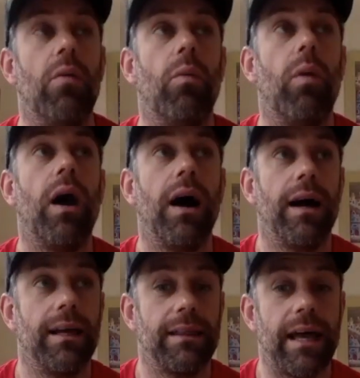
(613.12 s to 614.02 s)

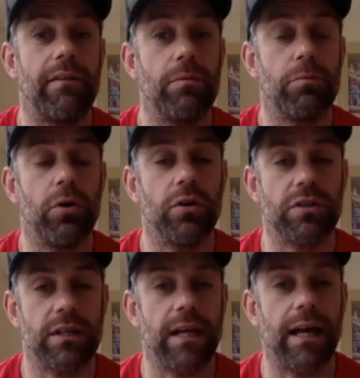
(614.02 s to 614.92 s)
why they're
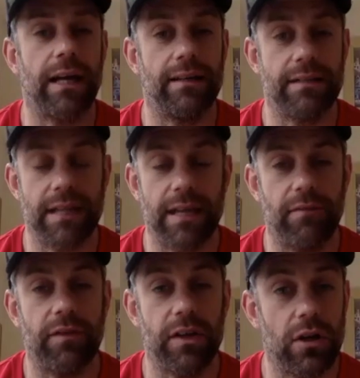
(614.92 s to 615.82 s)
important and then
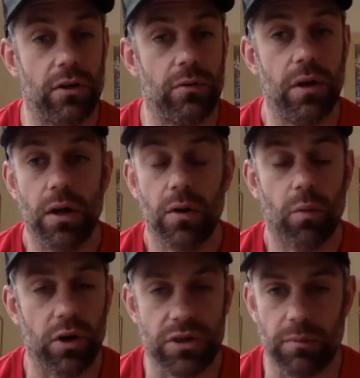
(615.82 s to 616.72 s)
for you,
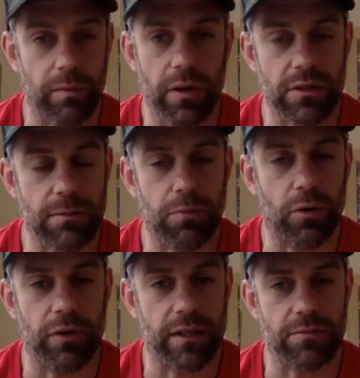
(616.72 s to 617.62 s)
what are some of the most
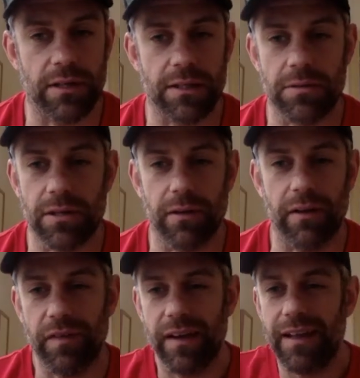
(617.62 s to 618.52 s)
important things we need to do?
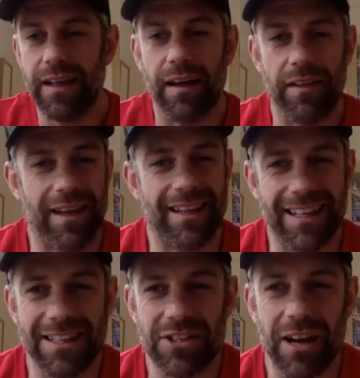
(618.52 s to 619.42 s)
I've uh,
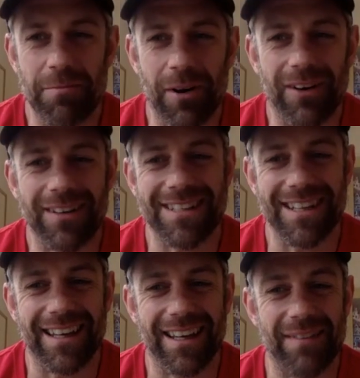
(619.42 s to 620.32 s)
in, the chat box,
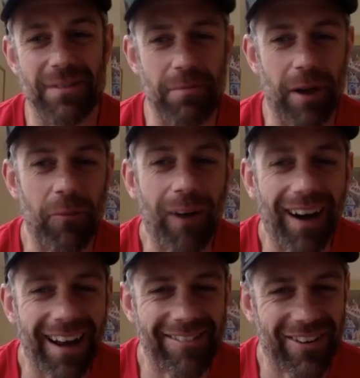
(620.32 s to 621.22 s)
um, my
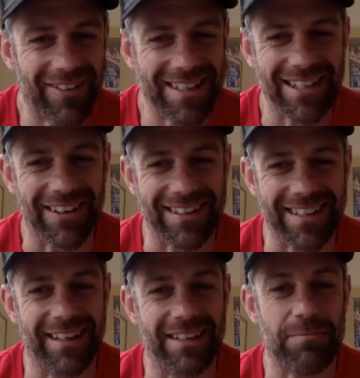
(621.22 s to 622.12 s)
wife, who is logged
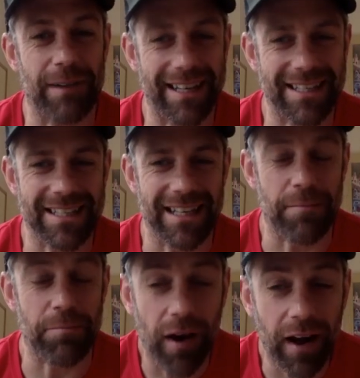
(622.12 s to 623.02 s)
in, has managed to send a
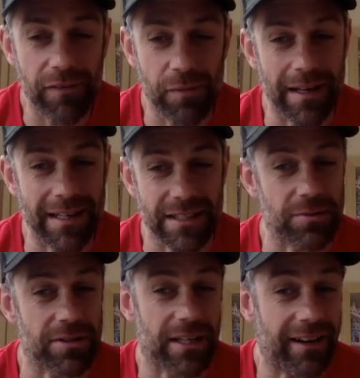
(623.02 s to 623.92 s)
private message,
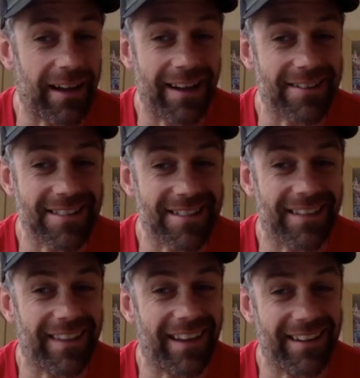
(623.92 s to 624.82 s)
which I don't know how she's
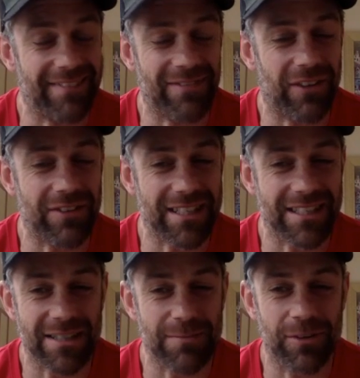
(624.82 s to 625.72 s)
done that, and but obviously
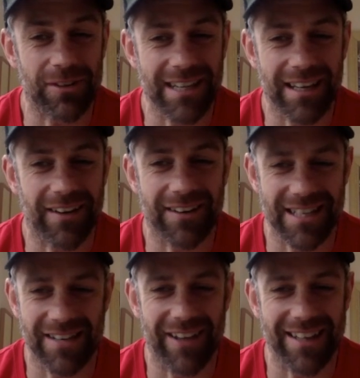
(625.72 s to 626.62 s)
she's more
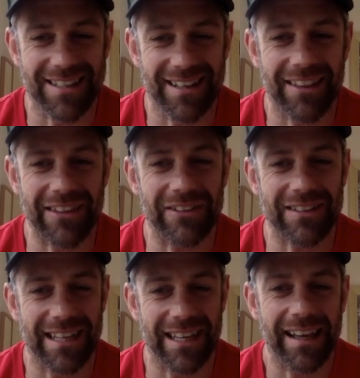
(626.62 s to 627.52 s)
technologically advanced than I thought,
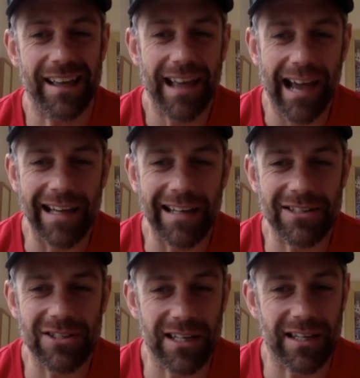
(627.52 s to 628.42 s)
saying,
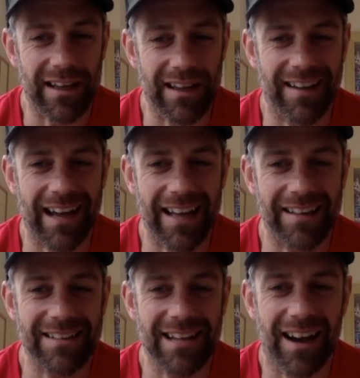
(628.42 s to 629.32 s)
hand, g- uh,
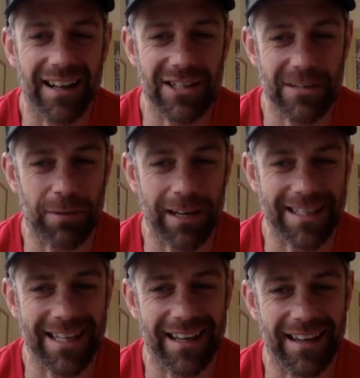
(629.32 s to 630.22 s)
hand hygiene
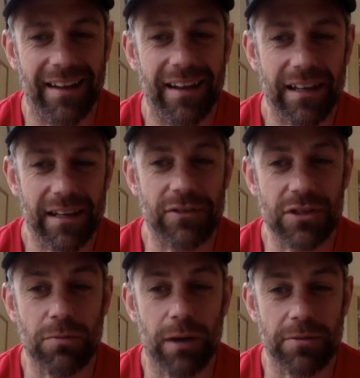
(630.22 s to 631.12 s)
police here. You've
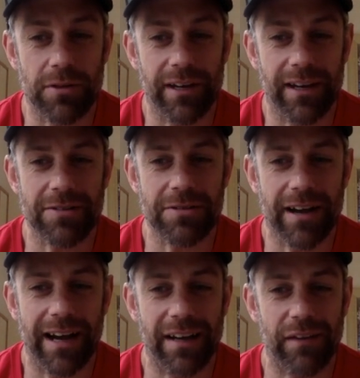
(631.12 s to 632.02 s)
just wiped your nose with
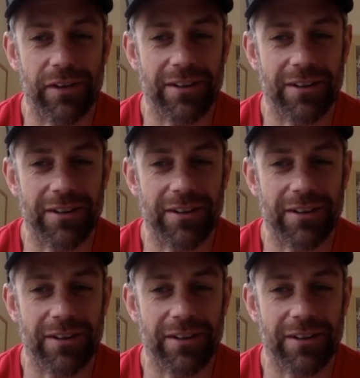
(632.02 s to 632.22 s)
your hand a few